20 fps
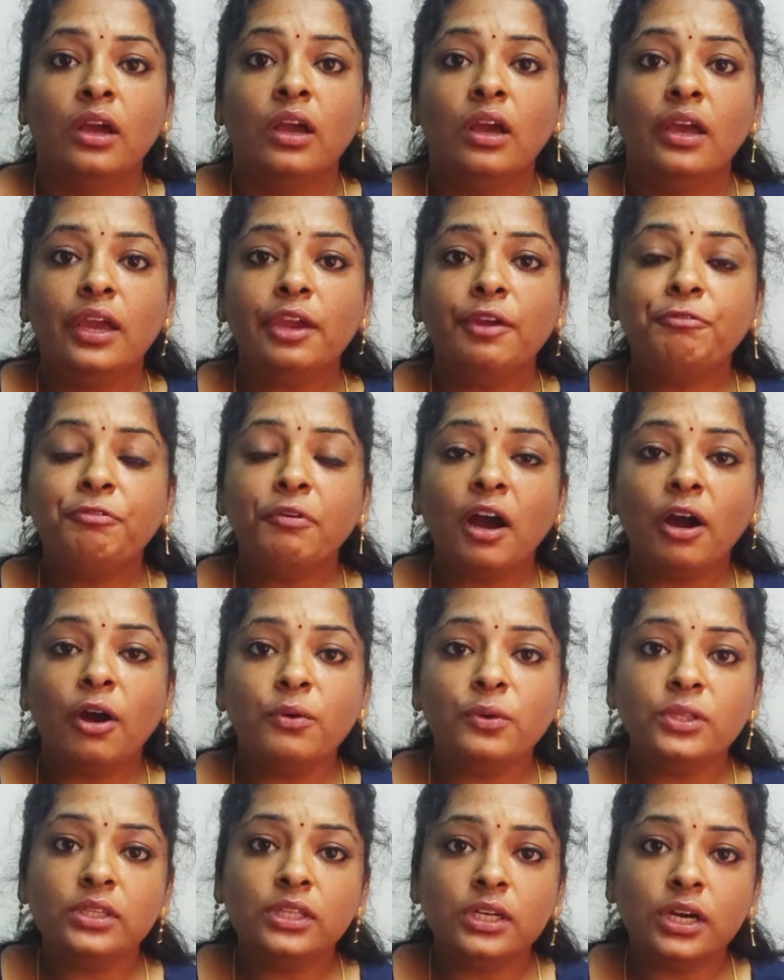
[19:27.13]
He
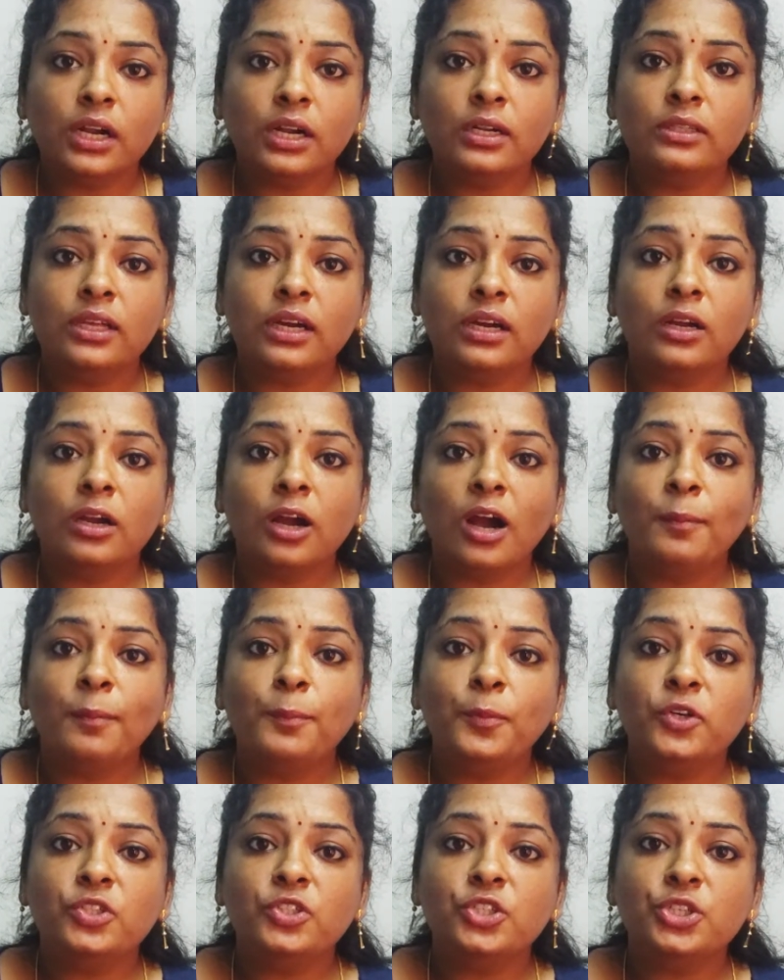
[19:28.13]
found that the
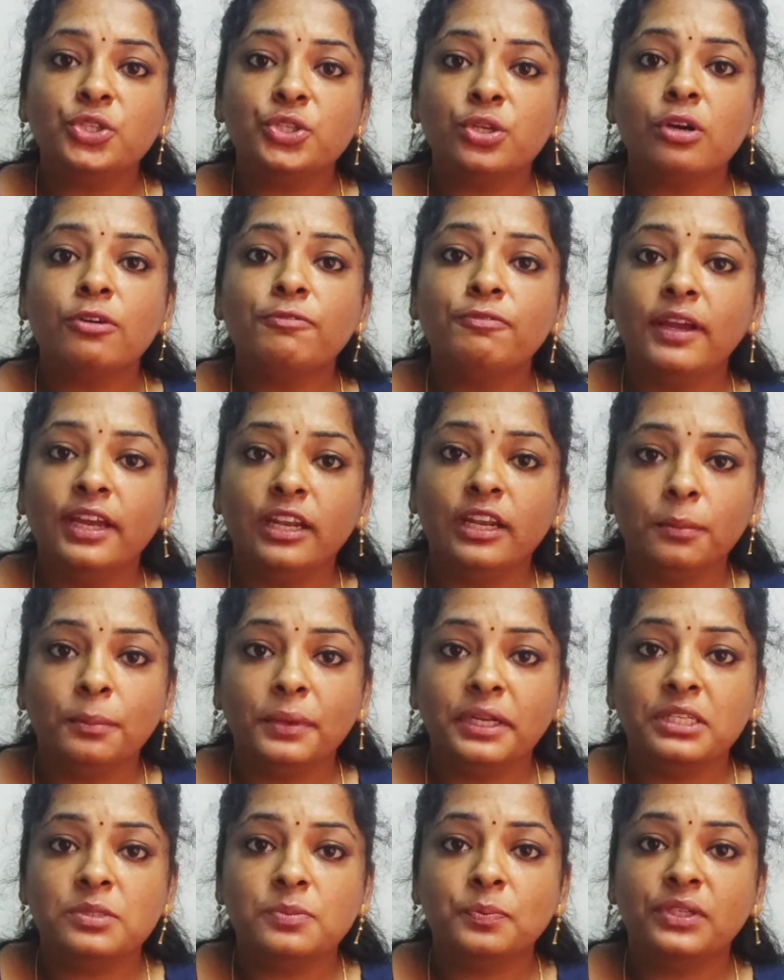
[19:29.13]
composition of
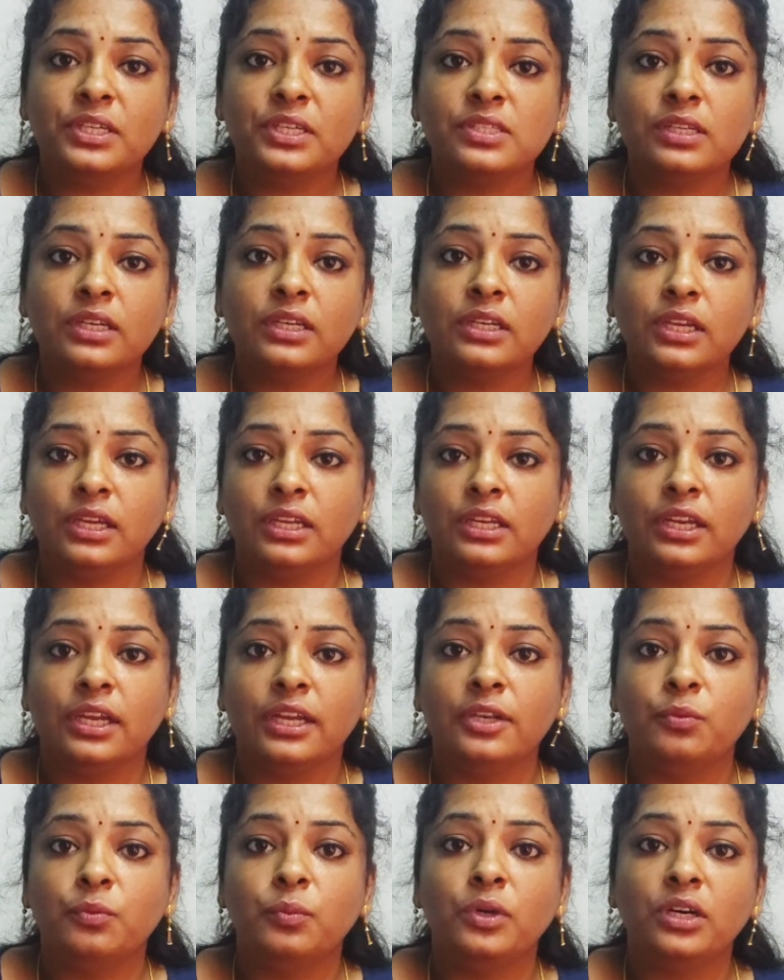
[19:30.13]
elements present in
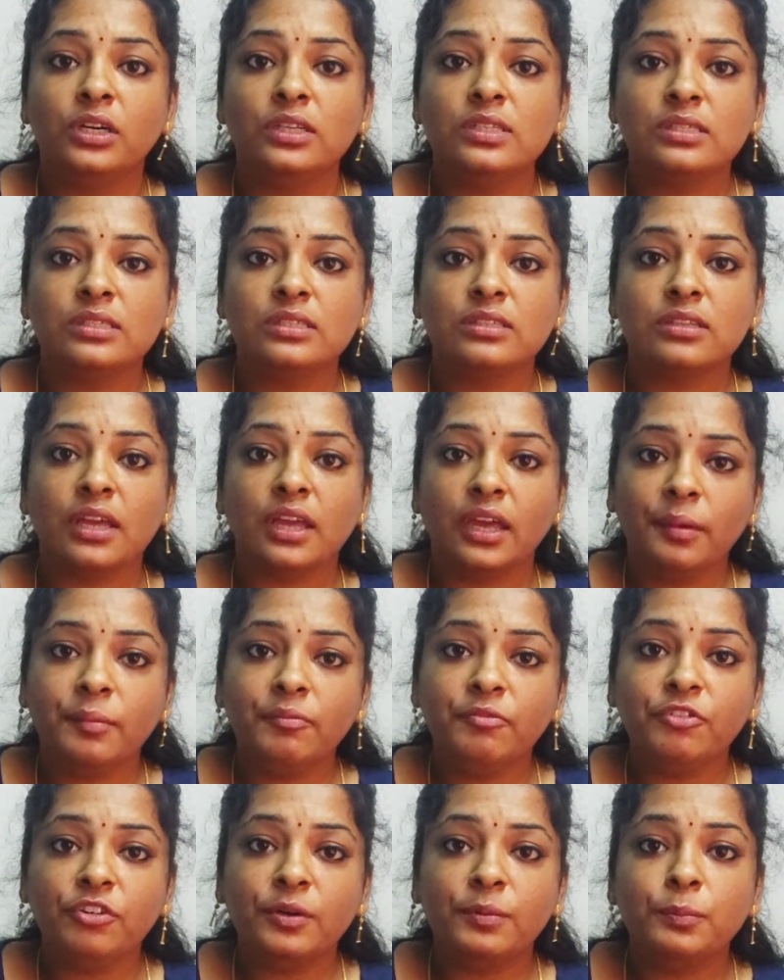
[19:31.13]
it was
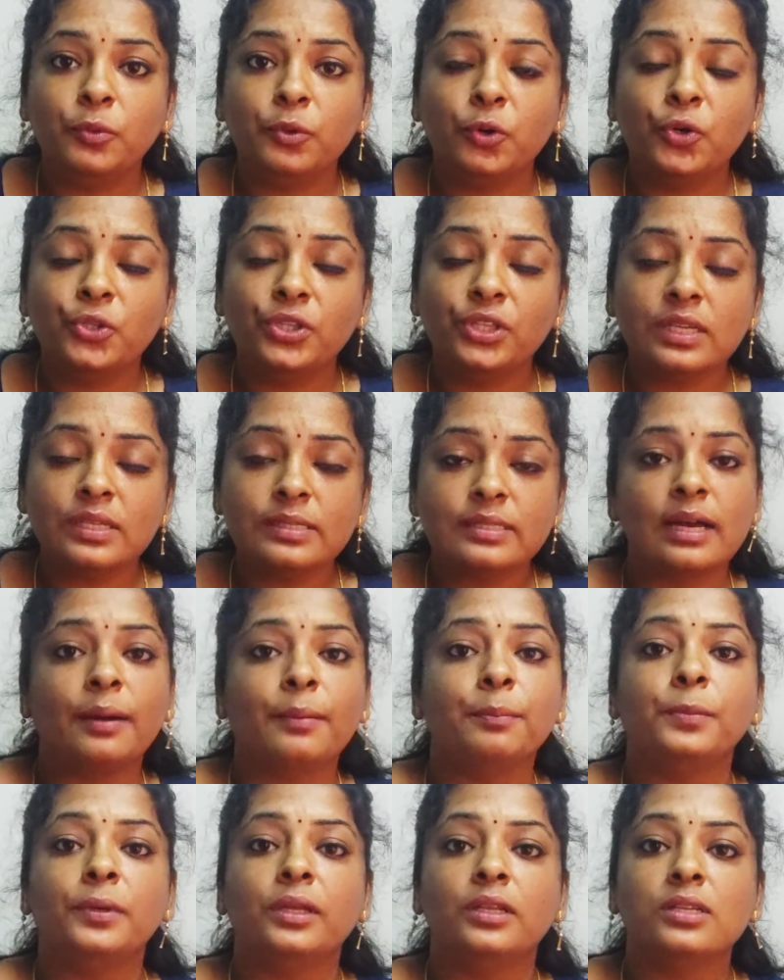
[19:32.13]
same for both the
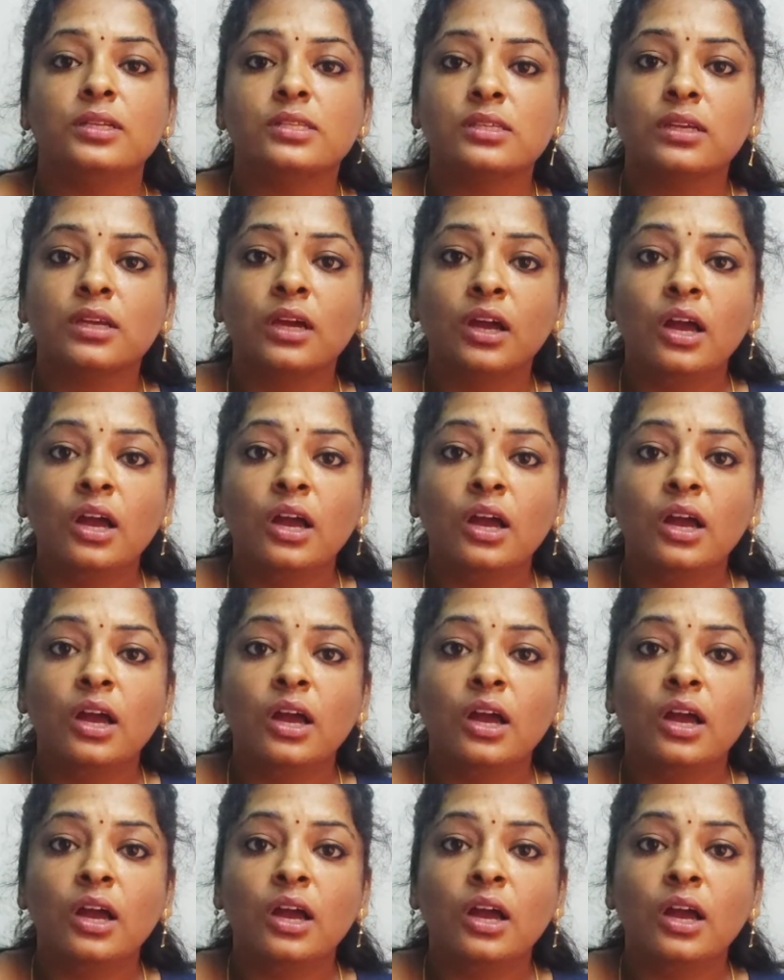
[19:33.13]
samples.